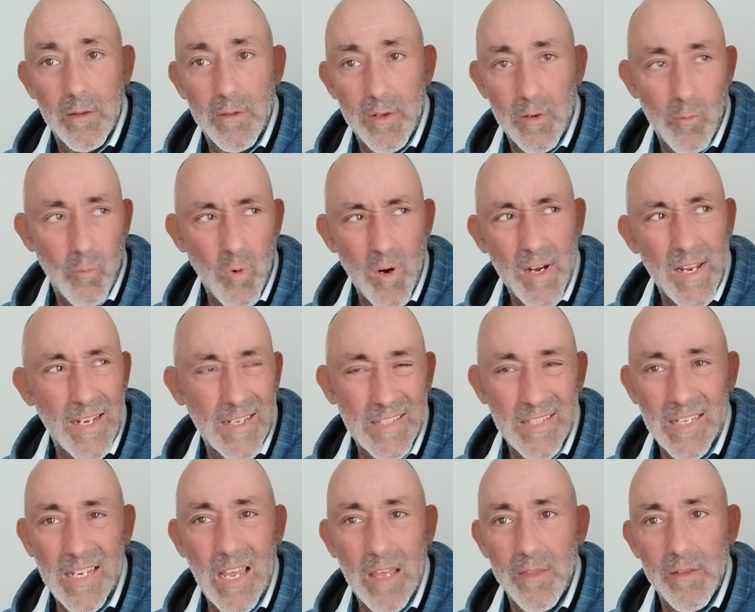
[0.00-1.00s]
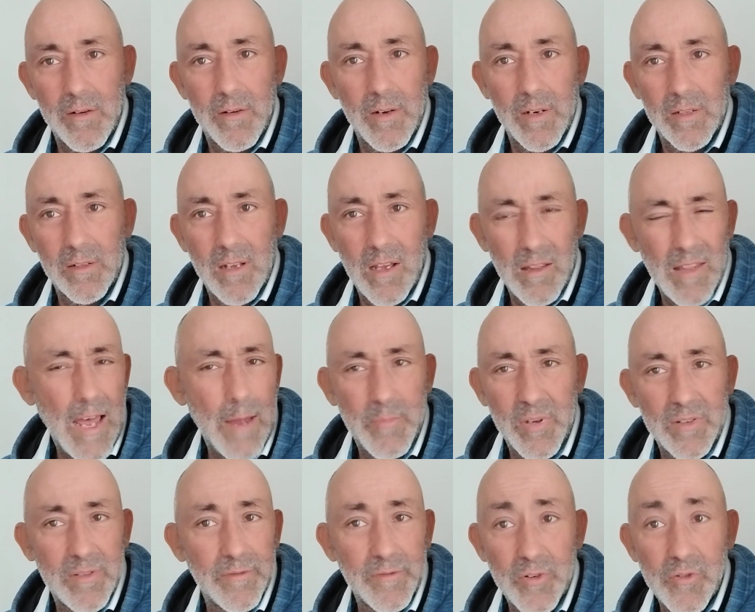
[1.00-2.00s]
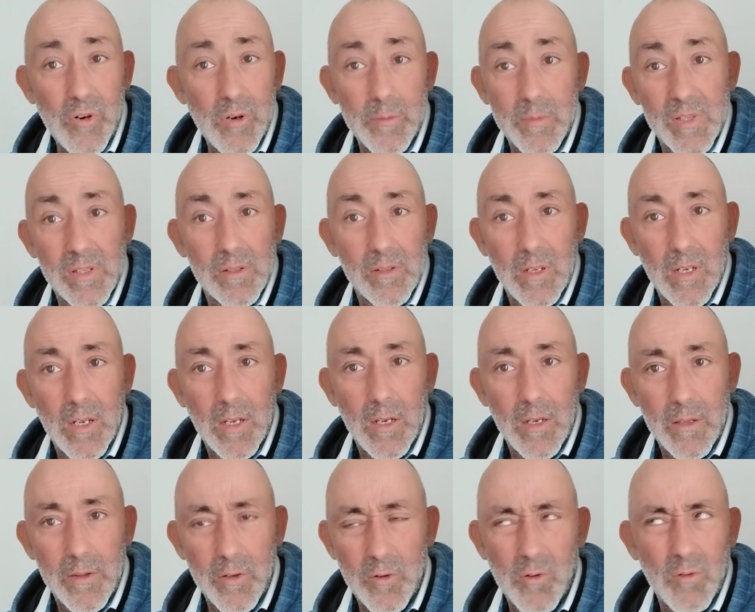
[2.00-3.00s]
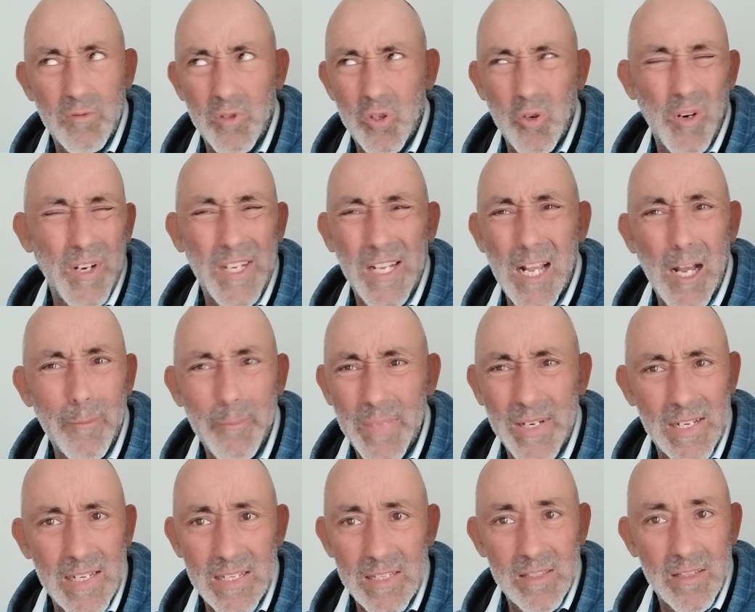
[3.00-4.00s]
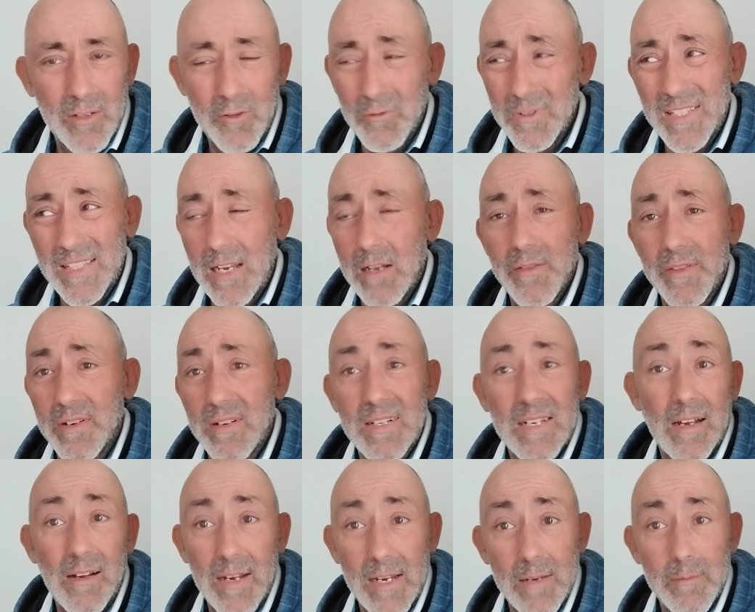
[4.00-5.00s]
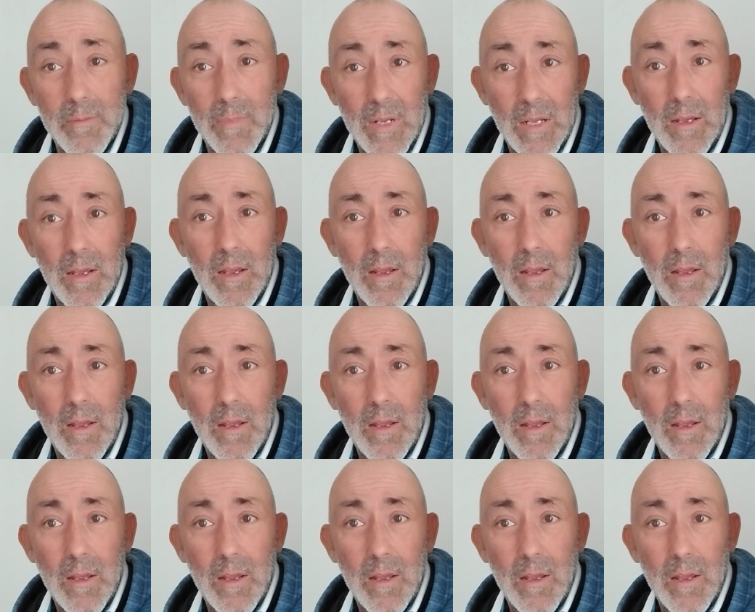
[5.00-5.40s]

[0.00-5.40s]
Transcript: They're working together in collaborative groups. They don't join companies. They don't sell their time.